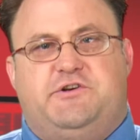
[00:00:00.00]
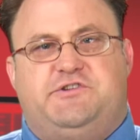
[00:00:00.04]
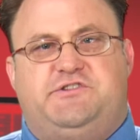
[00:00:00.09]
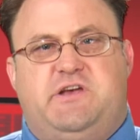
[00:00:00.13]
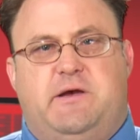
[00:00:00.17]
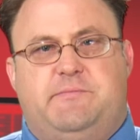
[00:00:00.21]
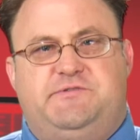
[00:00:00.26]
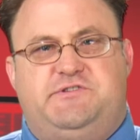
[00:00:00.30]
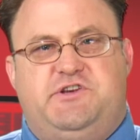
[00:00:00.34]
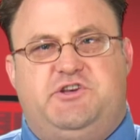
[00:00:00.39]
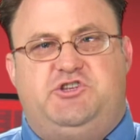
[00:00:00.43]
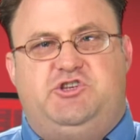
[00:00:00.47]

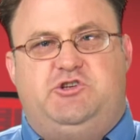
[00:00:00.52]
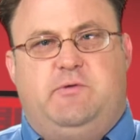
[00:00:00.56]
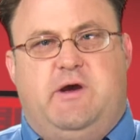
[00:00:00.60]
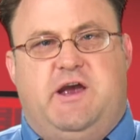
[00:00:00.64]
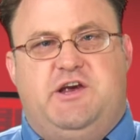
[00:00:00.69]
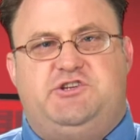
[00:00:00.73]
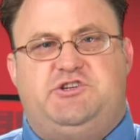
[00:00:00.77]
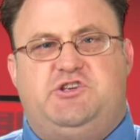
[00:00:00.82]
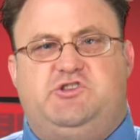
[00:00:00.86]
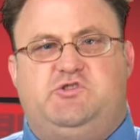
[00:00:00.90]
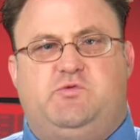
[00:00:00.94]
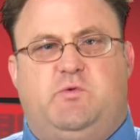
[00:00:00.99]
some
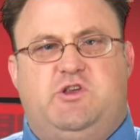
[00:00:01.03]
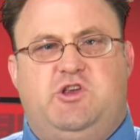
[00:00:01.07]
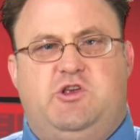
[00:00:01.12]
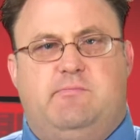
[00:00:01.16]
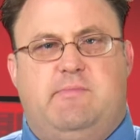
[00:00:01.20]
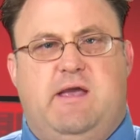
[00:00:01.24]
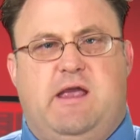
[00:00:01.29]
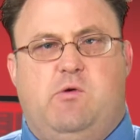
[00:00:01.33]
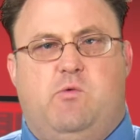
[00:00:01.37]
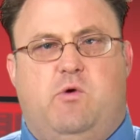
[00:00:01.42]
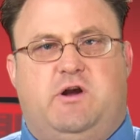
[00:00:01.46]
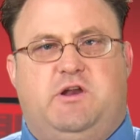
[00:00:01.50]
situations when you
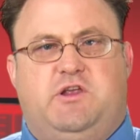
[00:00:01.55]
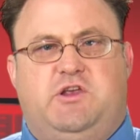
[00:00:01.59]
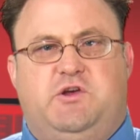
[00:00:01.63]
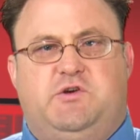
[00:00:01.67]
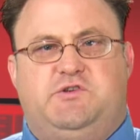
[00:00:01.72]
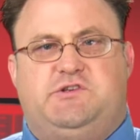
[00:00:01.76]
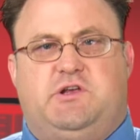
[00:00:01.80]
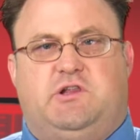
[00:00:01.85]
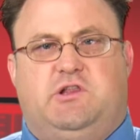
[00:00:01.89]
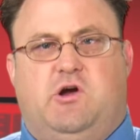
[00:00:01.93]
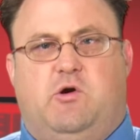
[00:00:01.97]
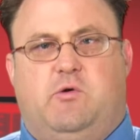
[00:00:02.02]
may want to
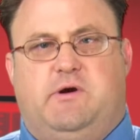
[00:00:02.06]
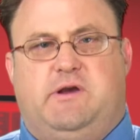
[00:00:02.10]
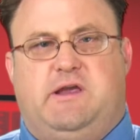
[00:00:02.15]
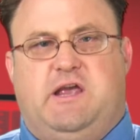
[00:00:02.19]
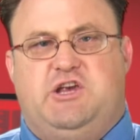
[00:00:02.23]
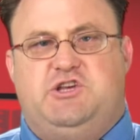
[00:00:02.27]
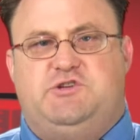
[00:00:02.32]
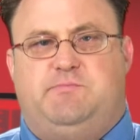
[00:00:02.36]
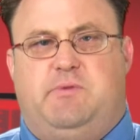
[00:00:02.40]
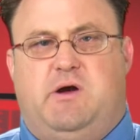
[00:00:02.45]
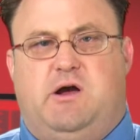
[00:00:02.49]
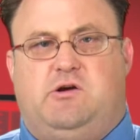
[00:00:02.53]
use a lower
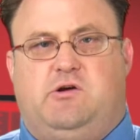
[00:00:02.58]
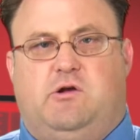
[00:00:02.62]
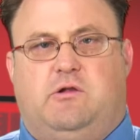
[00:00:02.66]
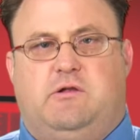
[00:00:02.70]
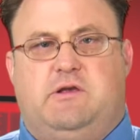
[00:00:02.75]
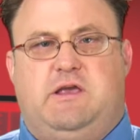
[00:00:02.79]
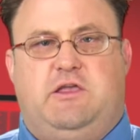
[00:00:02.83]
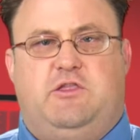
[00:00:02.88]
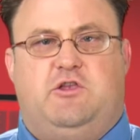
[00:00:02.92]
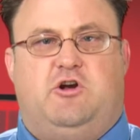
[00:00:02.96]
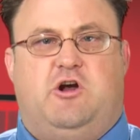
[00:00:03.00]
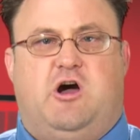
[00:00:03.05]
gauge buckle,
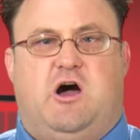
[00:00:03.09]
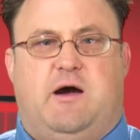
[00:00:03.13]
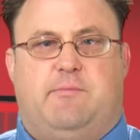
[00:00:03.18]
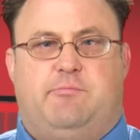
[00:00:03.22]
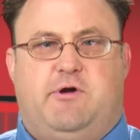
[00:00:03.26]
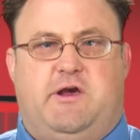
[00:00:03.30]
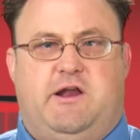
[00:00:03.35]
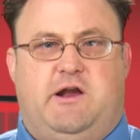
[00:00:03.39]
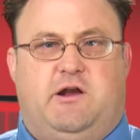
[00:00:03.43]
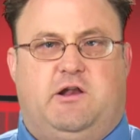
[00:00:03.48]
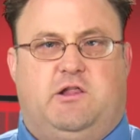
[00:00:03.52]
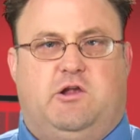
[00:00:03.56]
either to
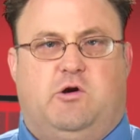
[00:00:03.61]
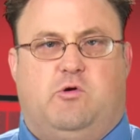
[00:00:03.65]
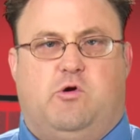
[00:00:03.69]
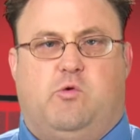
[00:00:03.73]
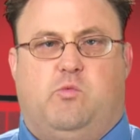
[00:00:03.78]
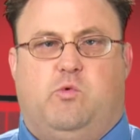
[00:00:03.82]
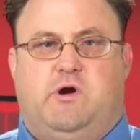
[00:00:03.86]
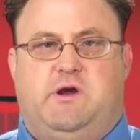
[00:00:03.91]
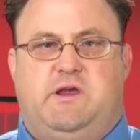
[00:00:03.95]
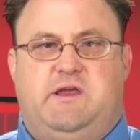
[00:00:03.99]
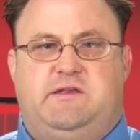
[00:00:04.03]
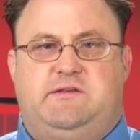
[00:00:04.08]
operate at a lower
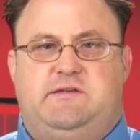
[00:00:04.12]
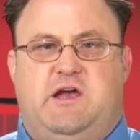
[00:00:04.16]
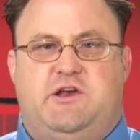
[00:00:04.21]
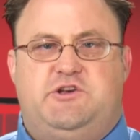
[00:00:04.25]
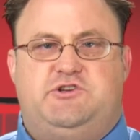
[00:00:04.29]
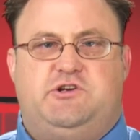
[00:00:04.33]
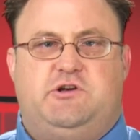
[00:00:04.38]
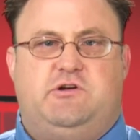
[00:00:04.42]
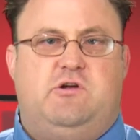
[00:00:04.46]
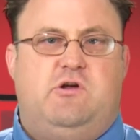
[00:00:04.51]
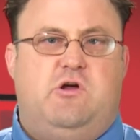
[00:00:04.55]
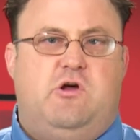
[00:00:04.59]
working
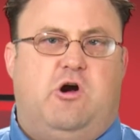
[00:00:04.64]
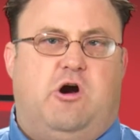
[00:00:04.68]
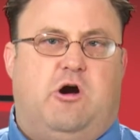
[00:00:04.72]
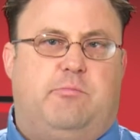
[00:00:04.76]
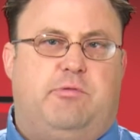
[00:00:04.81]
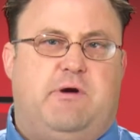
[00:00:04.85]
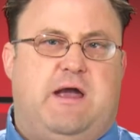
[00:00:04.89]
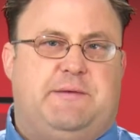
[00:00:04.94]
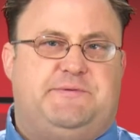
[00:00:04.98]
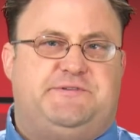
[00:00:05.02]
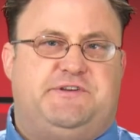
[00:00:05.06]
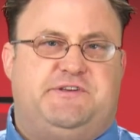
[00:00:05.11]
tension or
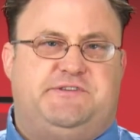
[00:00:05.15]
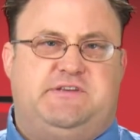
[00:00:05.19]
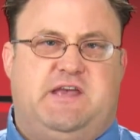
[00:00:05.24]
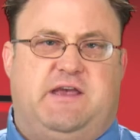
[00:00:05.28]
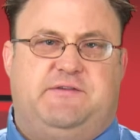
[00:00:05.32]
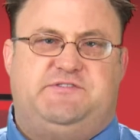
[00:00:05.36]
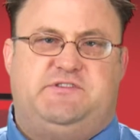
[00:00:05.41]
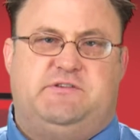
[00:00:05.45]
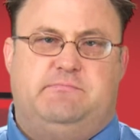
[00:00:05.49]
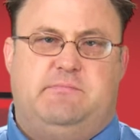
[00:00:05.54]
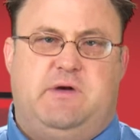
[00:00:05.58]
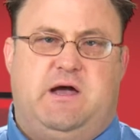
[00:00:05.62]
perhaps to
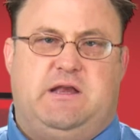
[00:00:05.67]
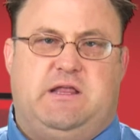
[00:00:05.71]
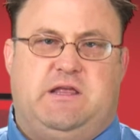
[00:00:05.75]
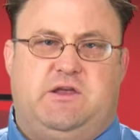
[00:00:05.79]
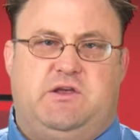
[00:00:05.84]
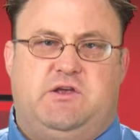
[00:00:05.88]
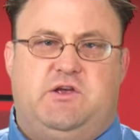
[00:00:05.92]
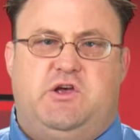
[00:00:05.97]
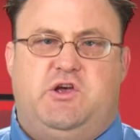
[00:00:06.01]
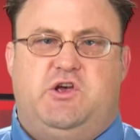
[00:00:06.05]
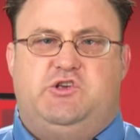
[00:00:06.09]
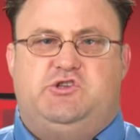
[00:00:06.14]
save some money.
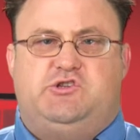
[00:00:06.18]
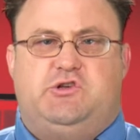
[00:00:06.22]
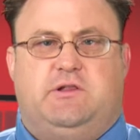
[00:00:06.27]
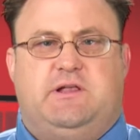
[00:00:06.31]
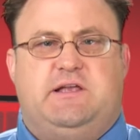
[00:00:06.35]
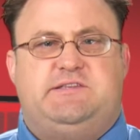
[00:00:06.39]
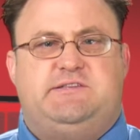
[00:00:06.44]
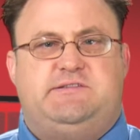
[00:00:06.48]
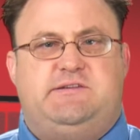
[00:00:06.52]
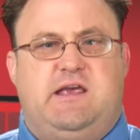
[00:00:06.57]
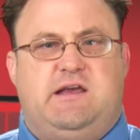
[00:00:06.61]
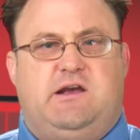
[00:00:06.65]
So
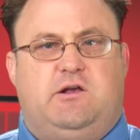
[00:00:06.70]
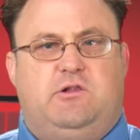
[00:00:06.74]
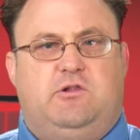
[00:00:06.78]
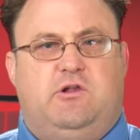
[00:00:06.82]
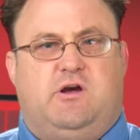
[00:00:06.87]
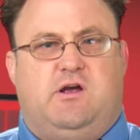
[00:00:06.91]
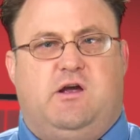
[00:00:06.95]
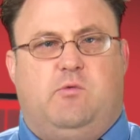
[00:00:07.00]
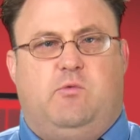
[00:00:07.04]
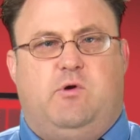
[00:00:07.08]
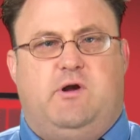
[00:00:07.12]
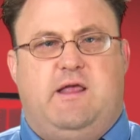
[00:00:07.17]
let's take a
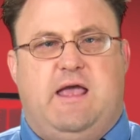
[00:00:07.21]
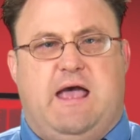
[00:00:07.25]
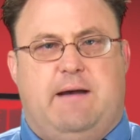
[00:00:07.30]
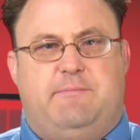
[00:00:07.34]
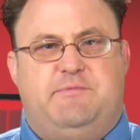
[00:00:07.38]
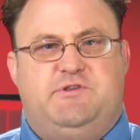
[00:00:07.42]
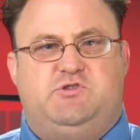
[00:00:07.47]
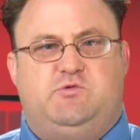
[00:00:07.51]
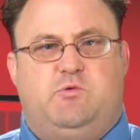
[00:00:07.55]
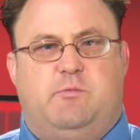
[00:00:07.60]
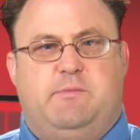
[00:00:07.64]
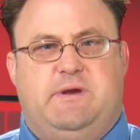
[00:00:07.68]
look at what
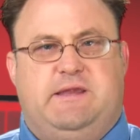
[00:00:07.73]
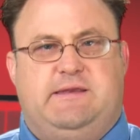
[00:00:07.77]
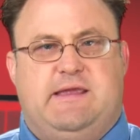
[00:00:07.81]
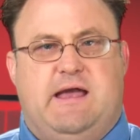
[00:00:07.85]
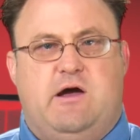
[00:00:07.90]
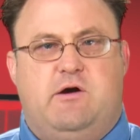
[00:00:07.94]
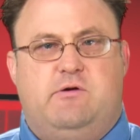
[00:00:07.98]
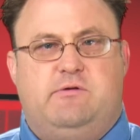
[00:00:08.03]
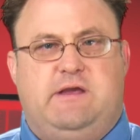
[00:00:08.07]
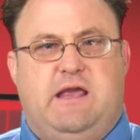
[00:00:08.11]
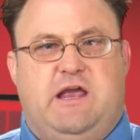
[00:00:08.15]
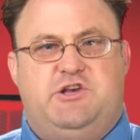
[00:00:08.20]
happens when we
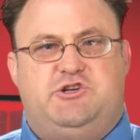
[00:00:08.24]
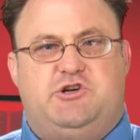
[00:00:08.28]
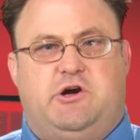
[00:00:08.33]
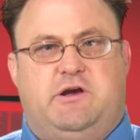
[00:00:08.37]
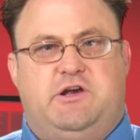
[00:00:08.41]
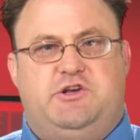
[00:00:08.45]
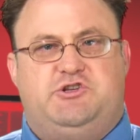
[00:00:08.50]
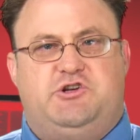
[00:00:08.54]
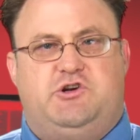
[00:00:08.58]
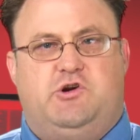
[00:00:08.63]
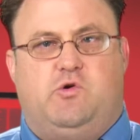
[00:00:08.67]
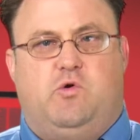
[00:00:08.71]
down gauge our
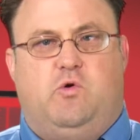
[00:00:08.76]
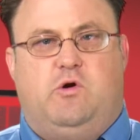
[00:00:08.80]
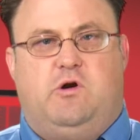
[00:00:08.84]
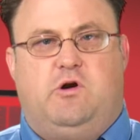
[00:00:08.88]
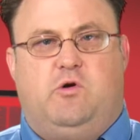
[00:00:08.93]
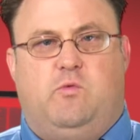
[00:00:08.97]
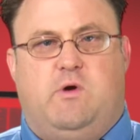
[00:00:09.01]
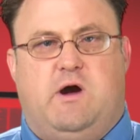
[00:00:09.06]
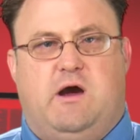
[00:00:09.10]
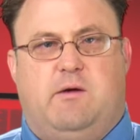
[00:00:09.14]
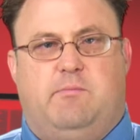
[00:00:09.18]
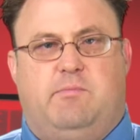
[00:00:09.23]
1¼
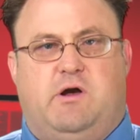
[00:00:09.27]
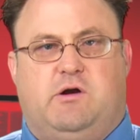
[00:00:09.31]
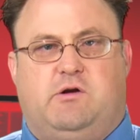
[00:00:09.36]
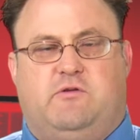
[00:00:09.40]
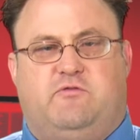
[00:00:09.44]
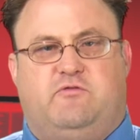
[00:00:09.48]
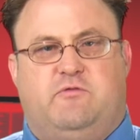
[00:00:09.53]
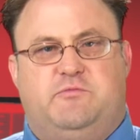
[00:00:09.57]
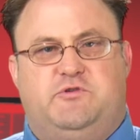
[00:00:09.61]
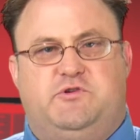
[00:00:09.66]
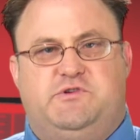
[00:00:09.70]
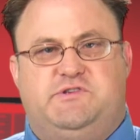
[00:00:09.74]
wire buckle
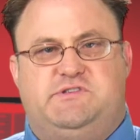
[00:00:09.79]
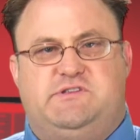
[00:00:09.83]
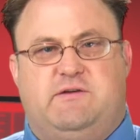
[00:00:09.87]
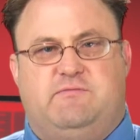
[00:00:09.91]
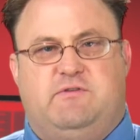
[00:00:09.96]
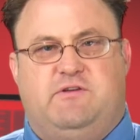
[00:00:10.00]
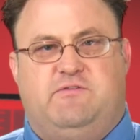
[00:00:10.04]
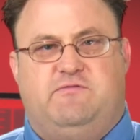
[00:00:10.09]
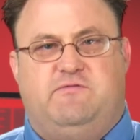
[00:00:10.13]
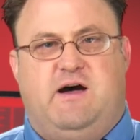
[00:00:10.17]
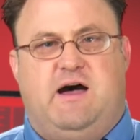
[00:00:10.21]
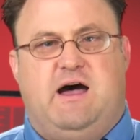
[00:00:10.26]
from
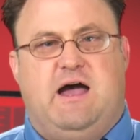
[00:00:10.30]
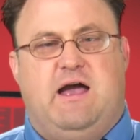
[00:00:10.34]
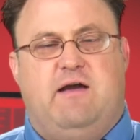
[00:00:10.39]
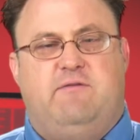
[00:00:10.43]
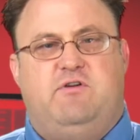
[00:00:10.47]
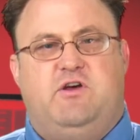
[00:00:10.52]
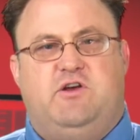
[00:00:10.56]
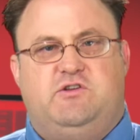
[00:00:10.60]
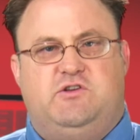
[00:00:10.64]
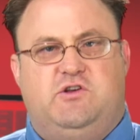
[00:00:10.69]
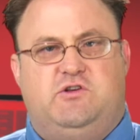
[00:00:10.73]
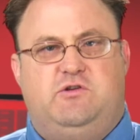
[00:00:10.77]
275
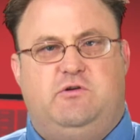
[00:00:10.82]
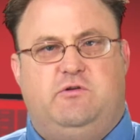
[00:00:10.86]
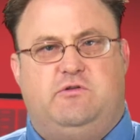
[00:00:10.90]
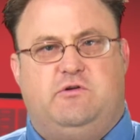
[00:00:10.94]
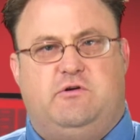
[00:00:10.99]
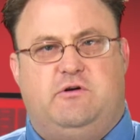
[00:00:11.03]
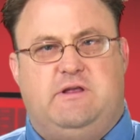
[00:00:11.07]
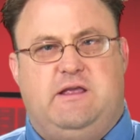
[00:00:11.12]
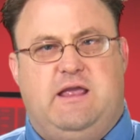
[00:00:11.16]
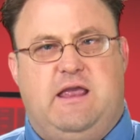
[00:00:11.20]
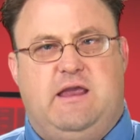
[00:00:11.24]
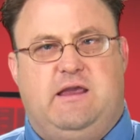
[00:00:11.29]
to
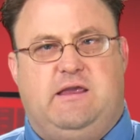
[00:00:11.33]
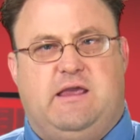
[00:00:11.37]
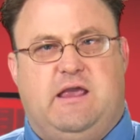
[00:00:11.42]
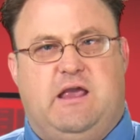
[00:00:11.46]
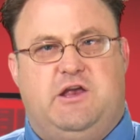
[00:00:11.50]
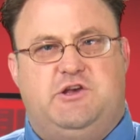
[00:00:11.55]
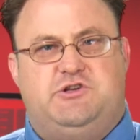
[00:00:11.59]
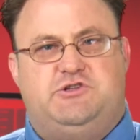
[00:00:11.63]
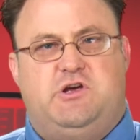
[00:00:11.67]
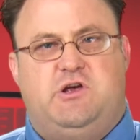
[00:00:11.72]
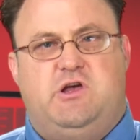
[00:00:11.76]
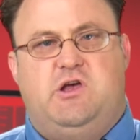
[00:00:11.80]
238
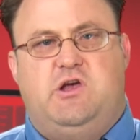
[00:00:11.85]
gauge.